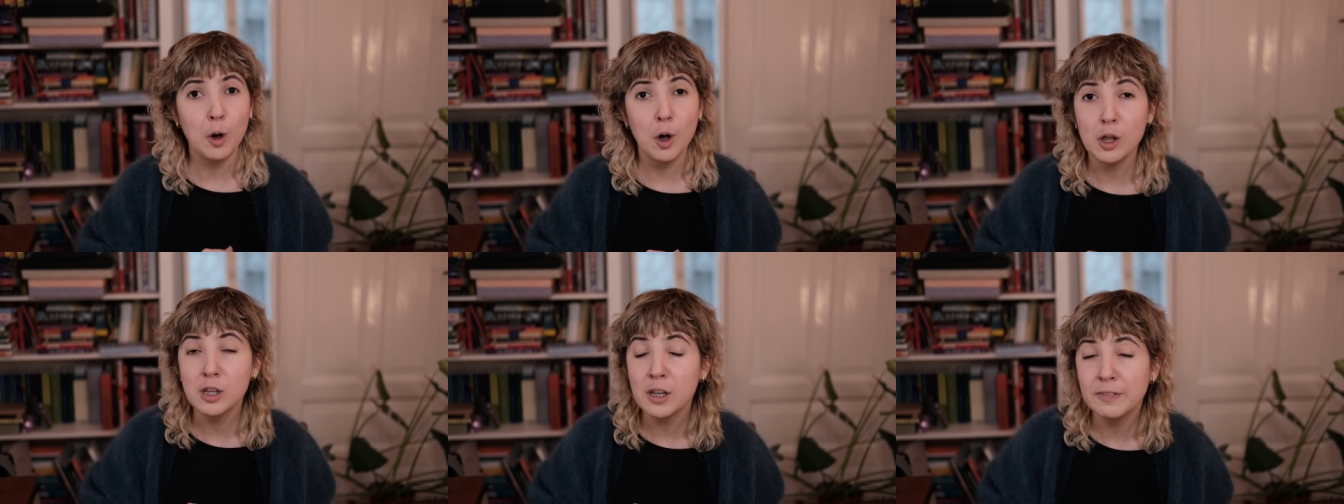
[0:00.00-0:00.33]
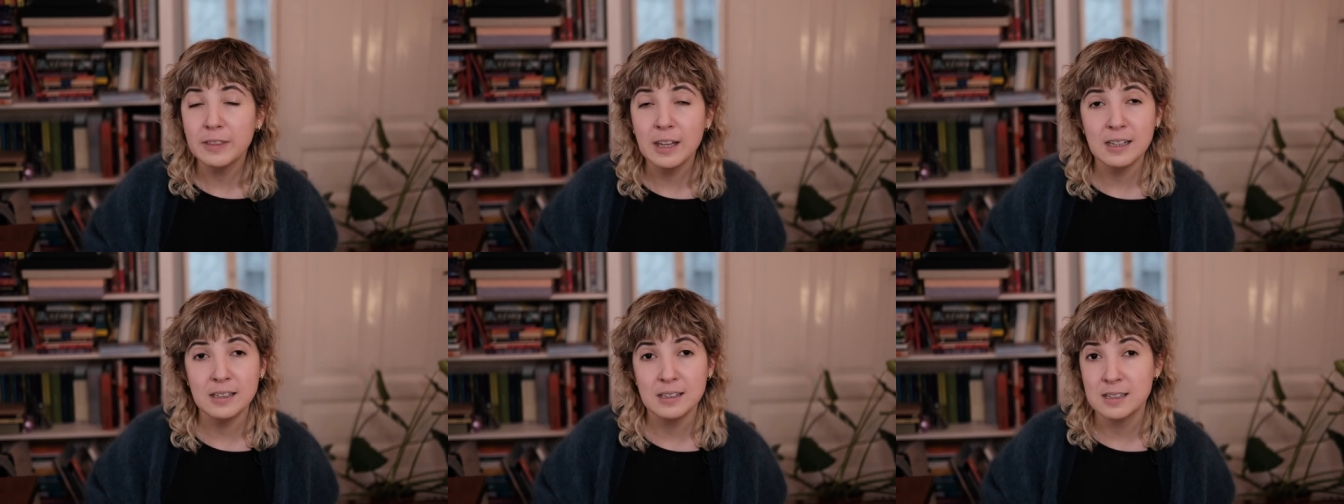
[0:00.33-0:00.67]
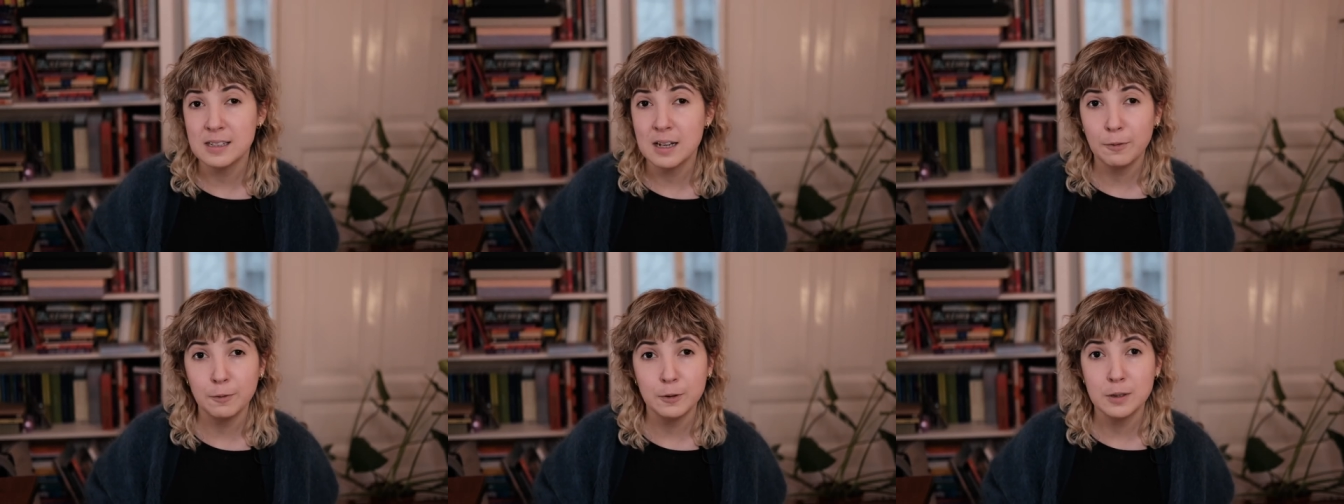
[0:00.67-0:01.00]
all of that
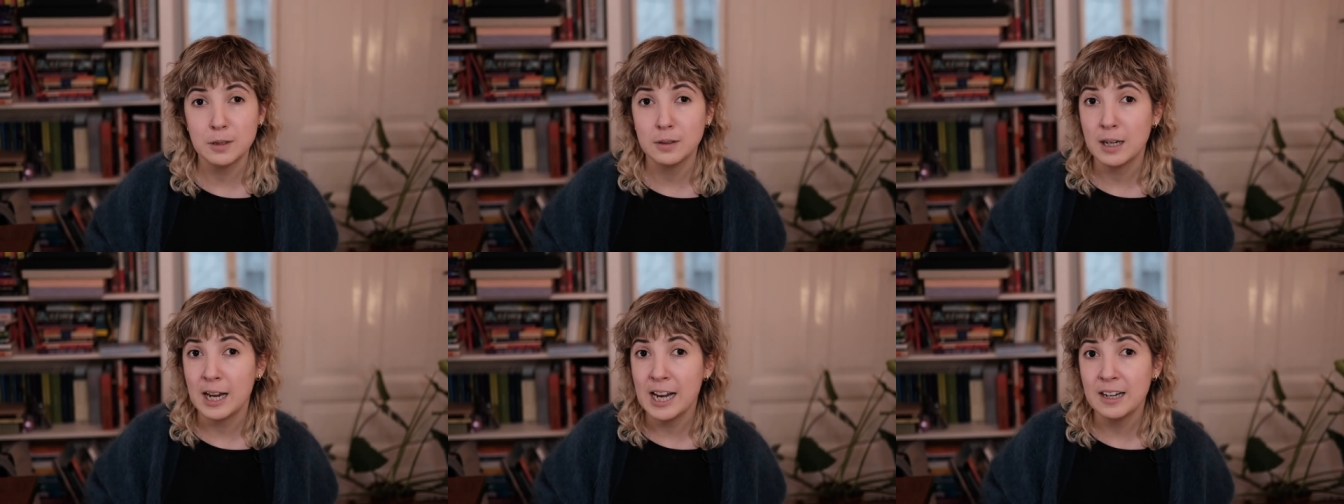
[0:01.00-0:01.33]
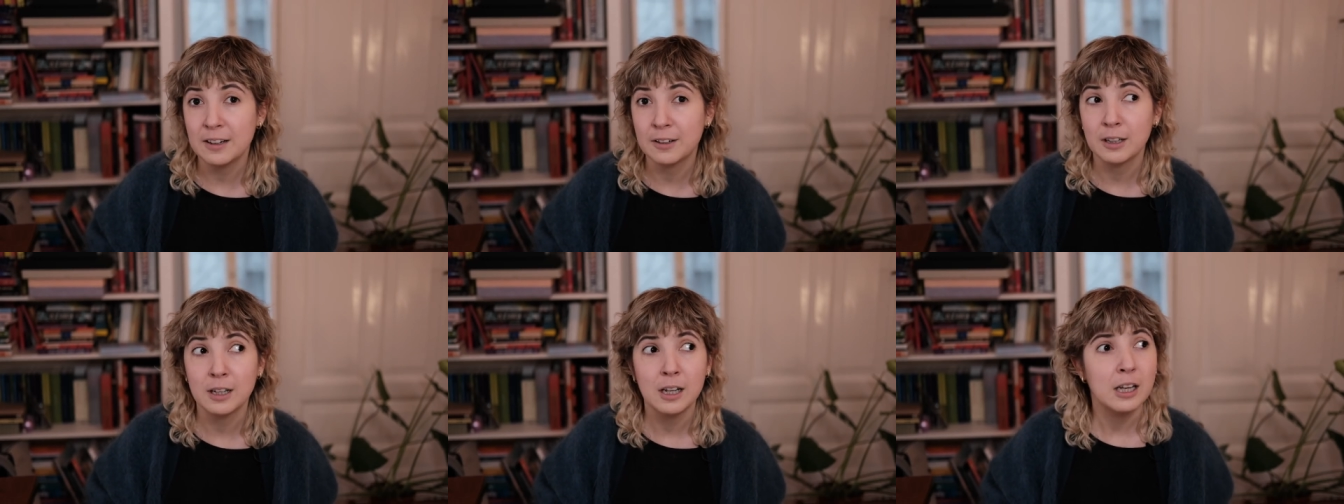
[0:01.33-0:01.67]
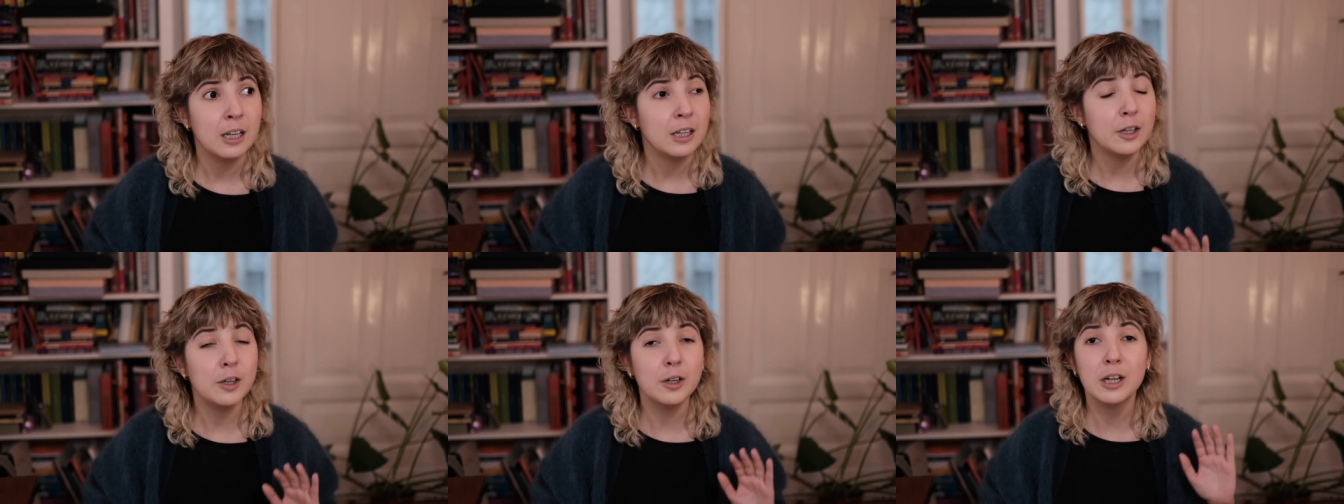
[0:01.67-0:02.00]
stuff to later.
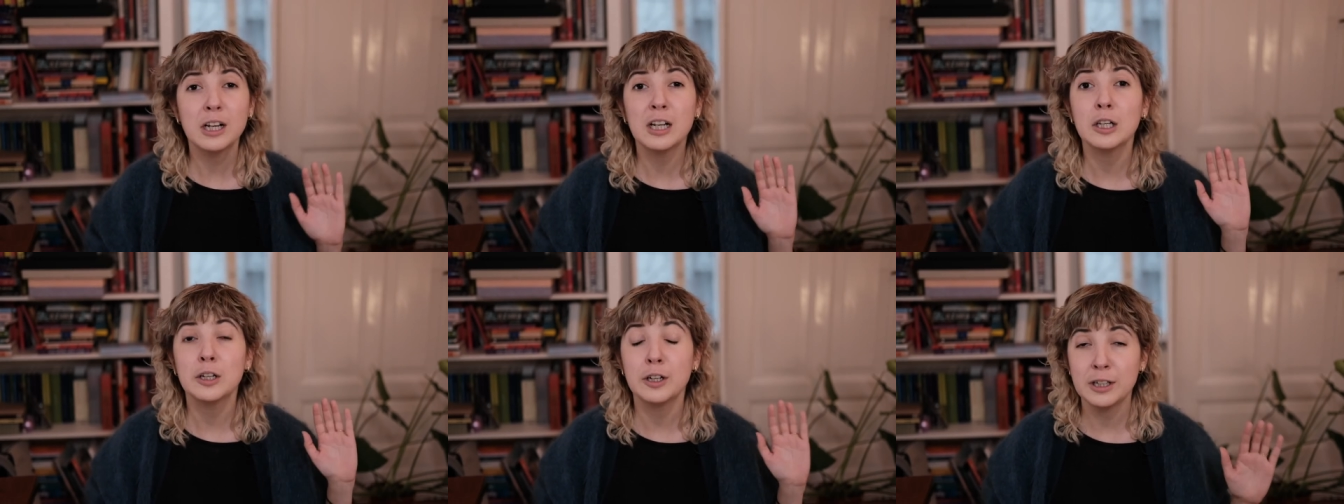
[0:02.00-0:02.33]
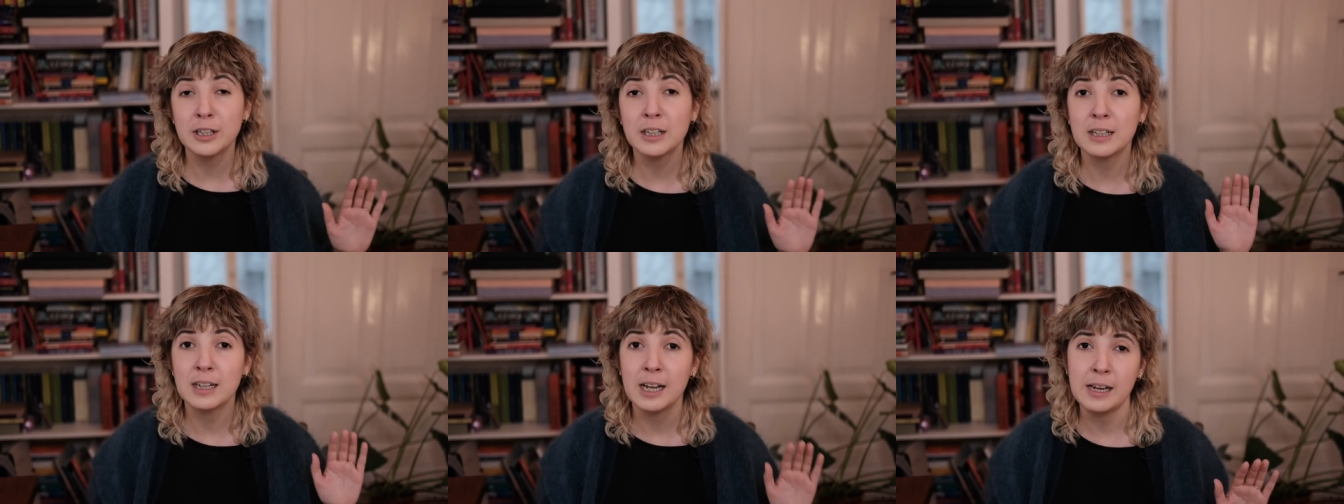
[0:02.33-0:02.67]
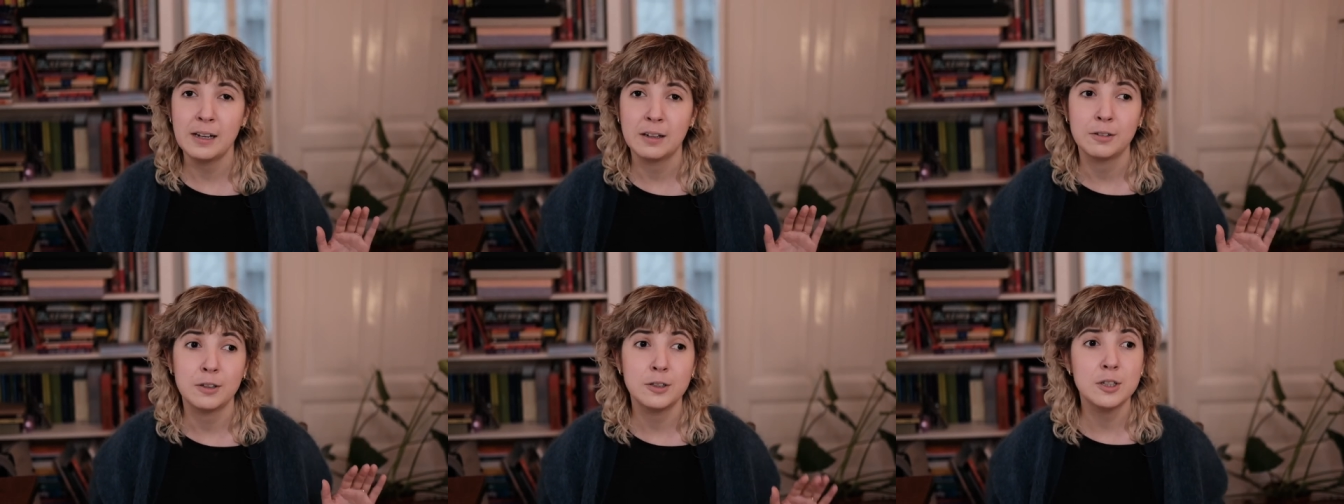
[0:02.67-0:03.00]
You can learn it
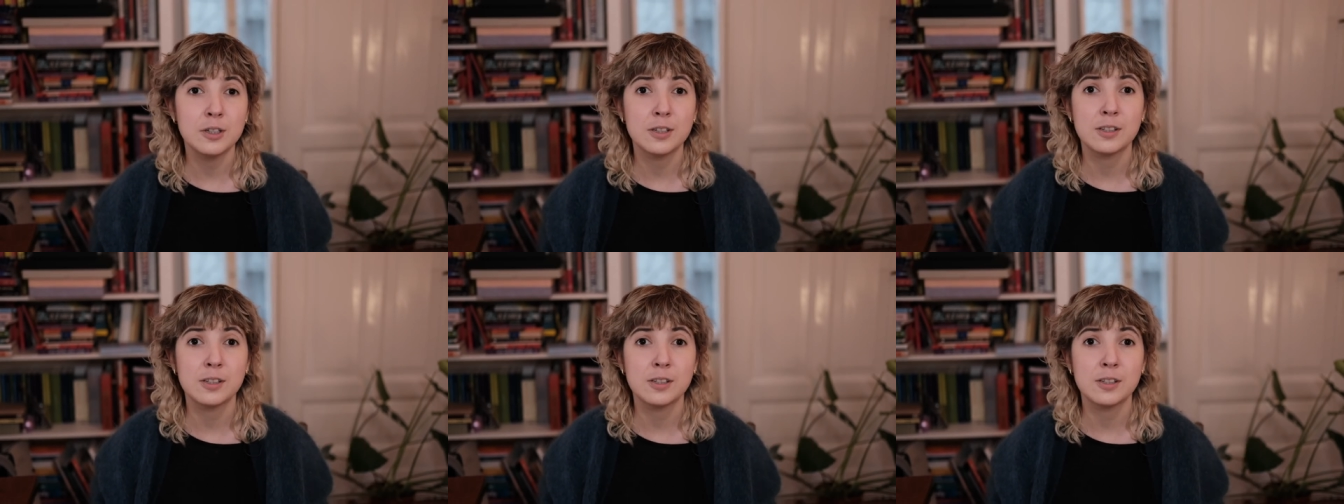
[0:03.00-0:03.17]
later. Just